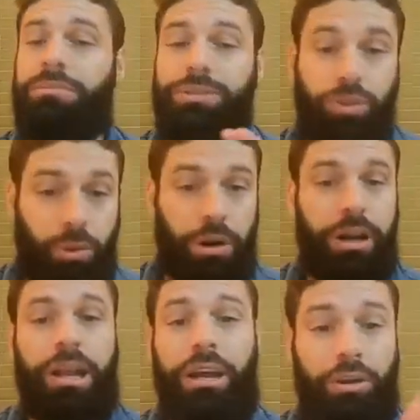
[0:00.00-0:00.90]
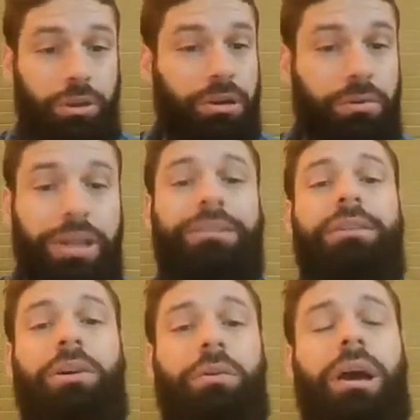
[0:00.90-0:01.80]
Don't worry, I know you didn't write it
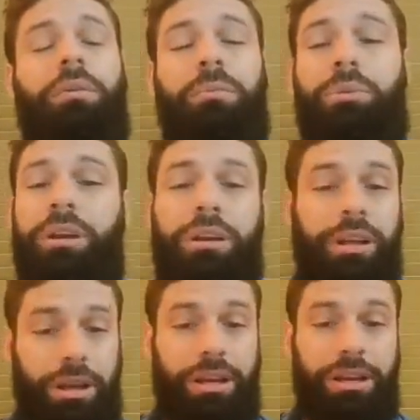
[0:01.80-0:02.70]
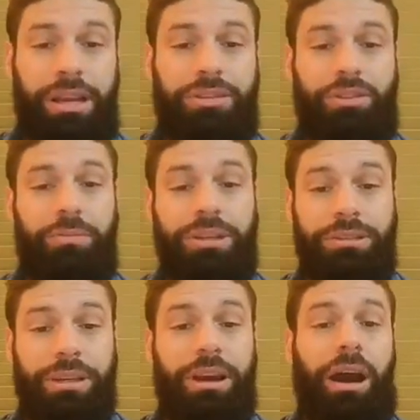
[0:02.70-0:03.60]
down. I will put it in case you missed
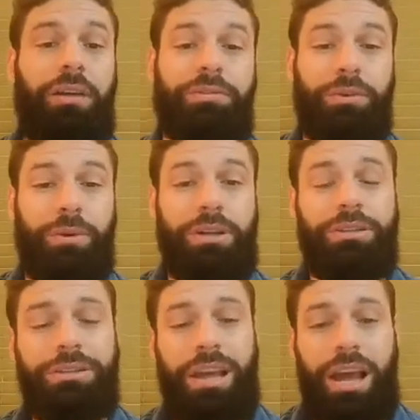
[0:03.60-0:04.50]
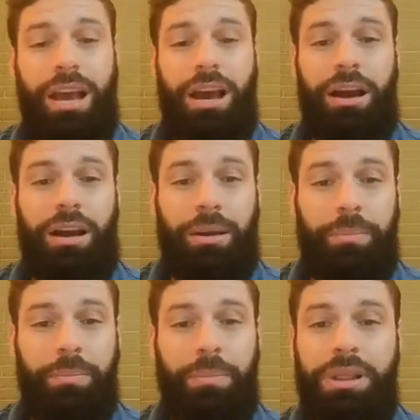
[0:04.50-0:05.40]
it afterwards.
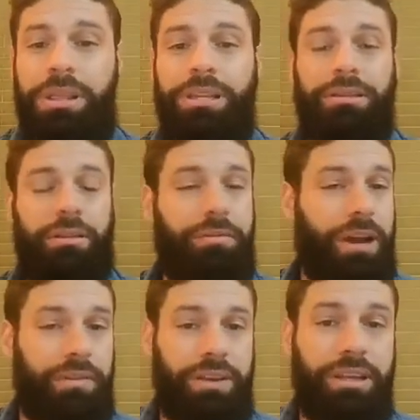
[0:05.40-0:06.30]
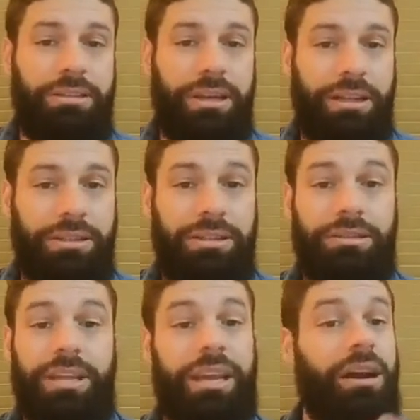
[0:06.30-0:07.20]
But these are the 5 key sizes.
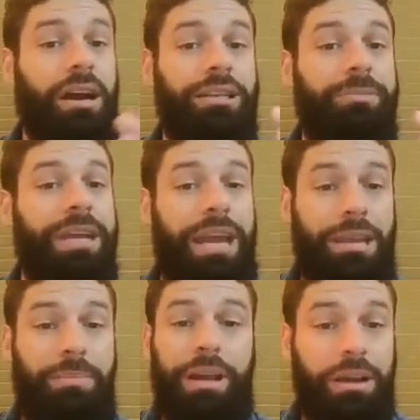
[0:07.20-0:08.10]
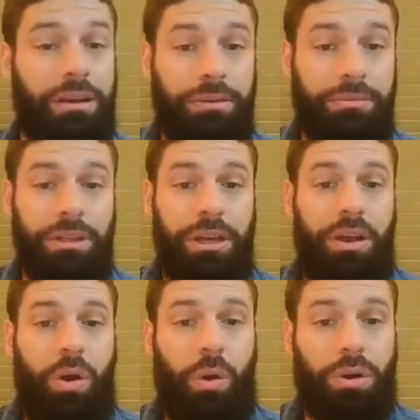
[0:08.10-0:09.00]
They can't be any bigger
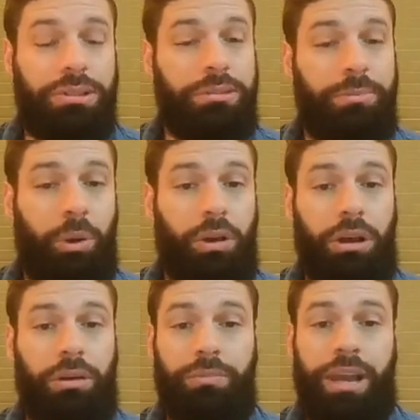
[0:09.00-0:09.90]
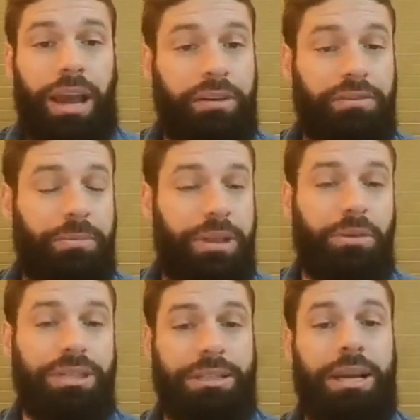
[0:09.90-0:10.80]
or smaller. They have to be those
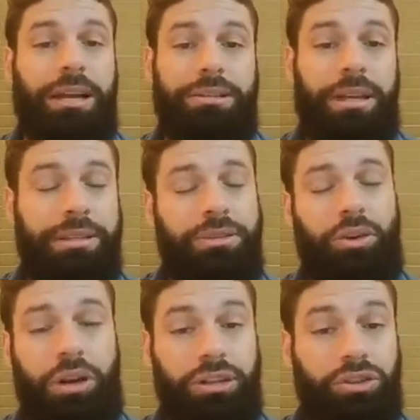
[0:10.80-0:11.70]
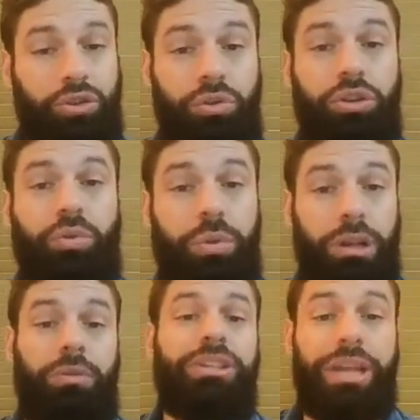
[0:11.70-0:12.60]
exact sizes, or else Google will
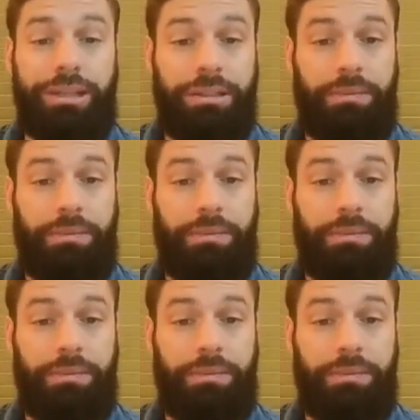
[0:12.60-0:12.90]
reject it.